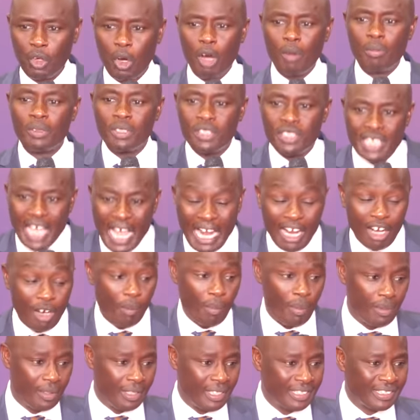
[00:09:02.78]
of Jacob
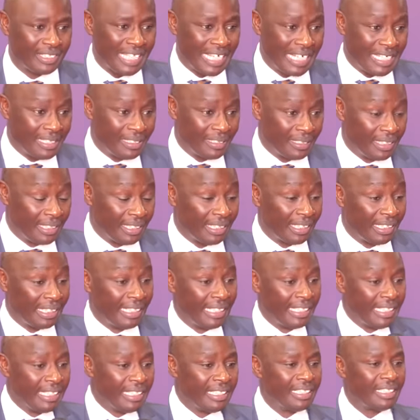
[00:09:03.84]
is that
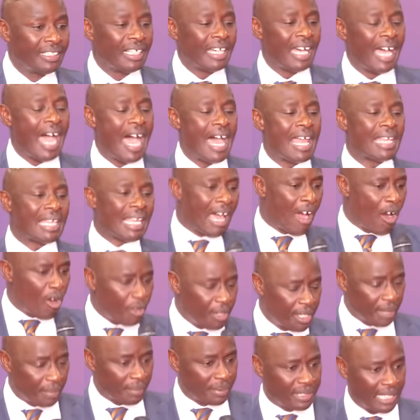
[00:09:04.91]
he
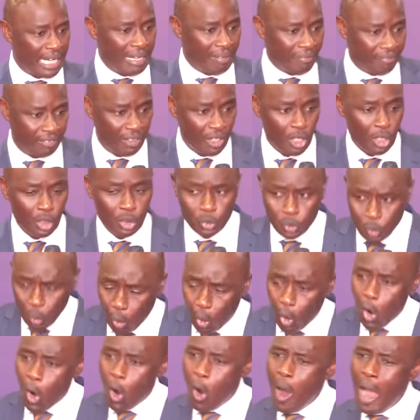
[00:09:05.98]
allowed himself to
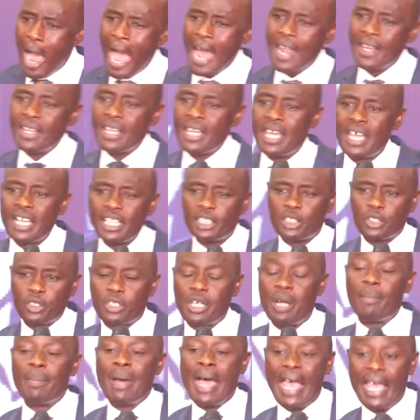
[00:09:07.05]
go an
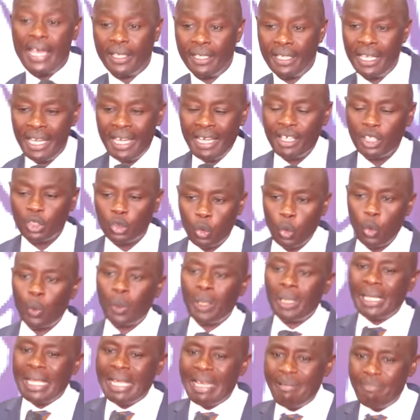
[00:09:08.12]
extra mile, to
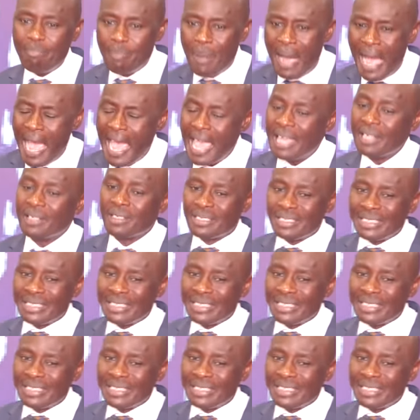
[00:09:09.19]
labor and